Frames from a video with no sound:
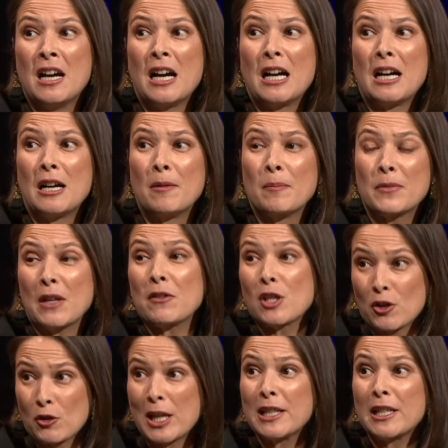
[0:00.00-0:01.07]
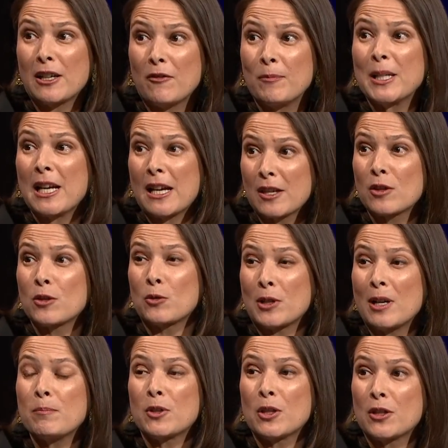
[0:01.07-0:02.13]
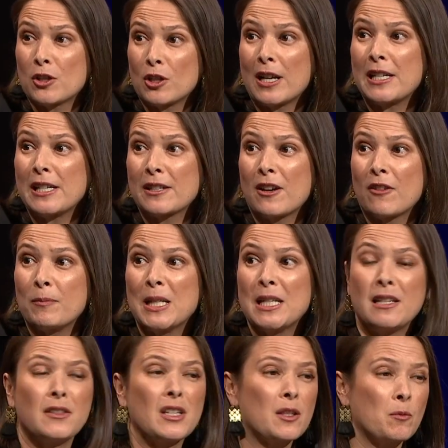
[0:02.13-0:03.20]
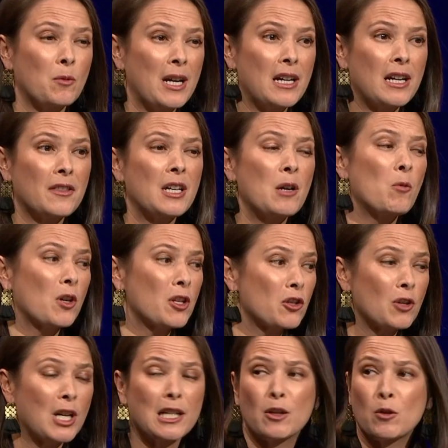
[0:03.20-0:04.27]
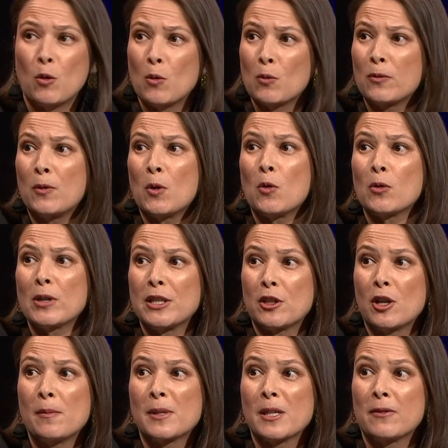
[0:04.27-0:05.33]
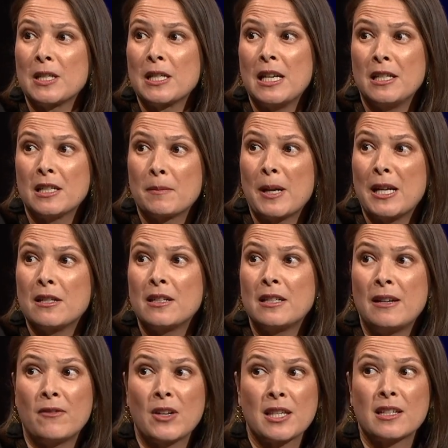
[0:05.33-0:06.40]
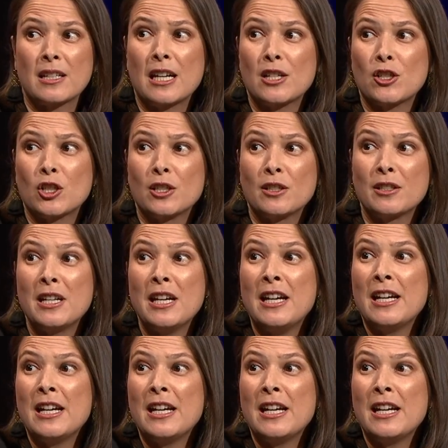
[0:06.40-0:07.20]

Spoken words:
that the Australian government has stood up to the Chinese government in this way. I think what Australia called for in terms of an independent investigation